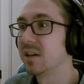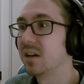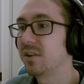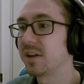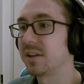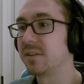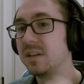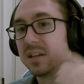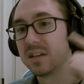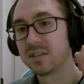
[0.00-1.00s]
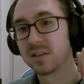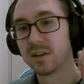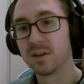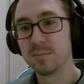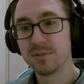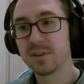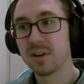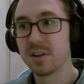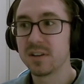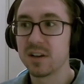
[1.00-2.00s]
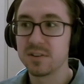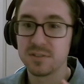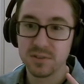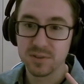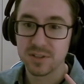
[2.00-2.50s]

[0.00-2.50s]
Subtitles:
All right, so moving on to the